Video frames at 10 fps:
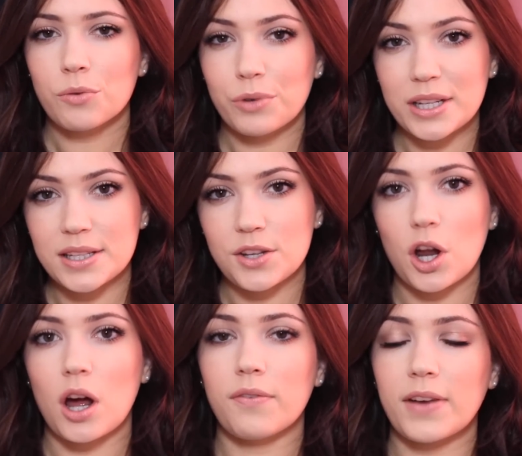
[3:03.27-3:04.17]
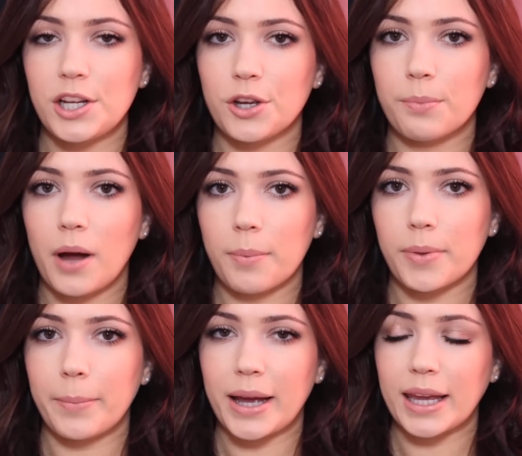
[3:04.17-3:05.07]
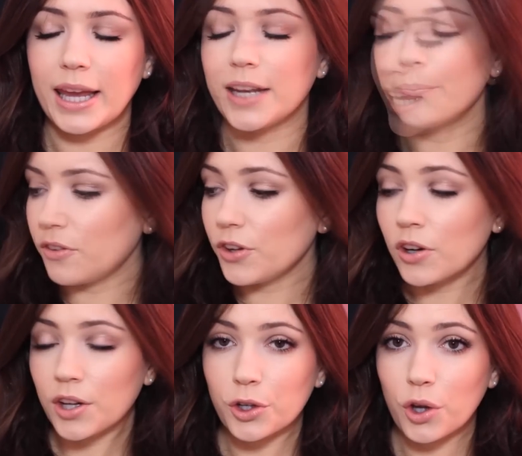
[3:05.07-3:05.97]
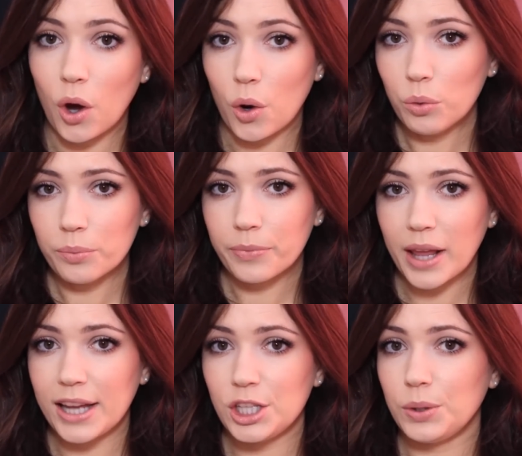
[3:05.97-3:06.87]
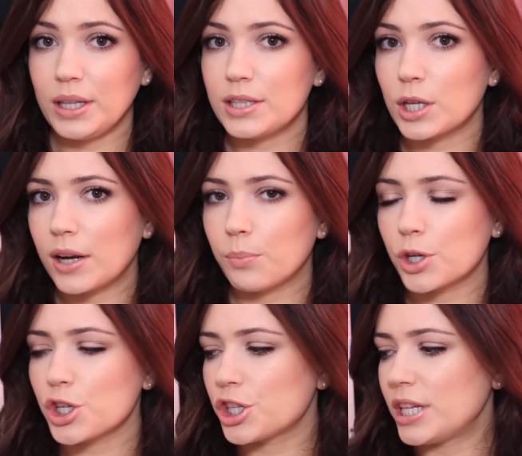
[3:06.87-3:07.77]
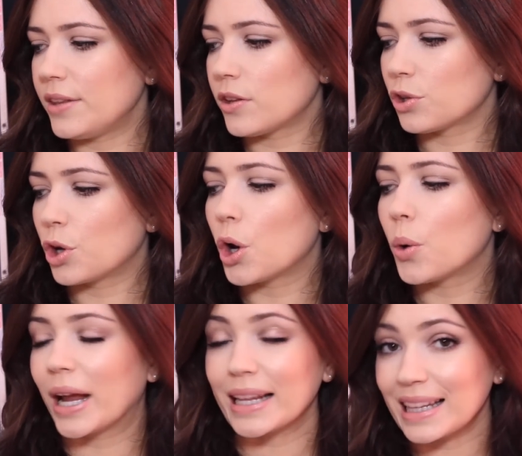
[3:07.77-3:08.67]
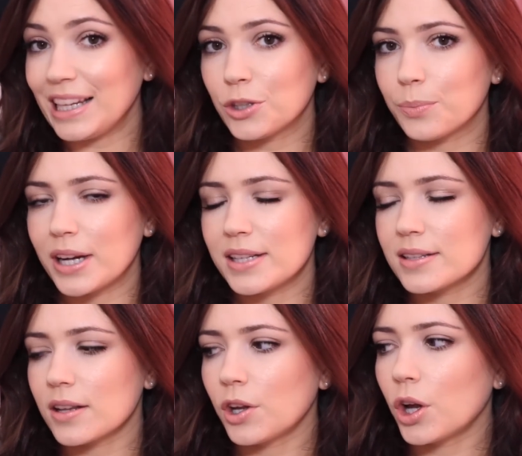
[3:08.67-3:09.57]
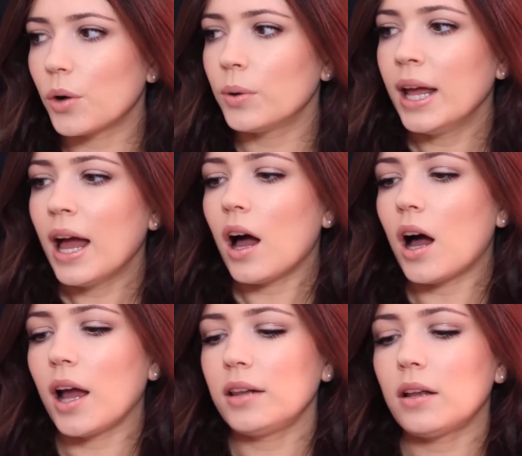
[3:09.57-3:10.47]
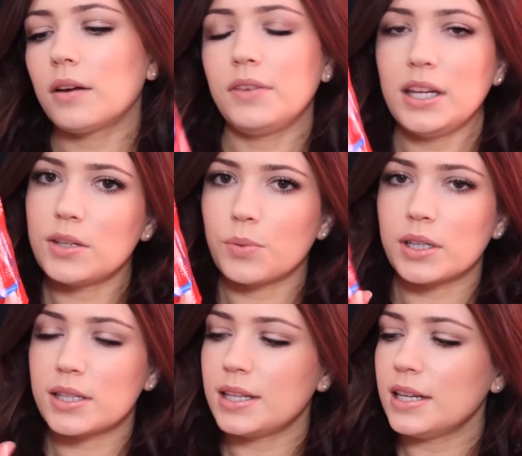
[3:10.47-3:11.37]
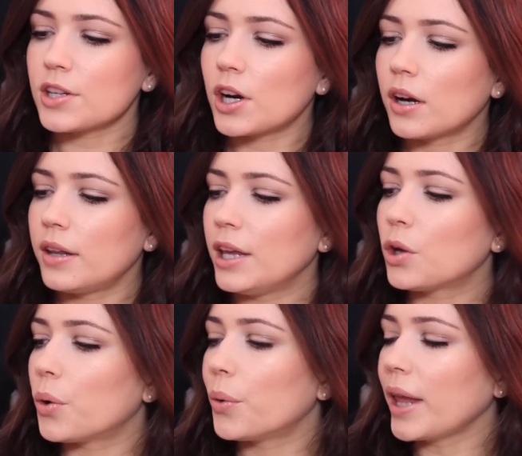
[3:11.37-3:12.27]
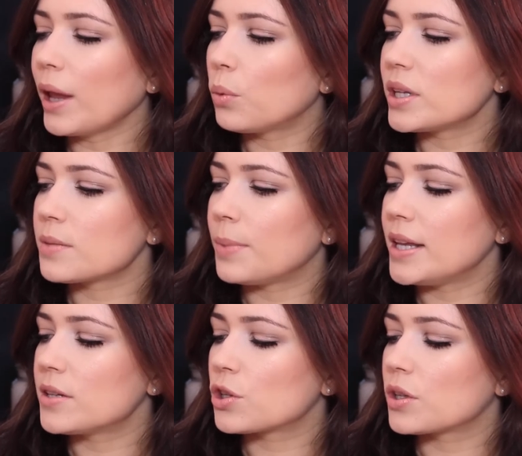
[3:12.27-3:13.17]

Rinse it off and you can pop them back in. If you're on the go and you need to kind of brush your teeth on the go and clean your braces on the go, I love these ones. These are the Colgate Wispies.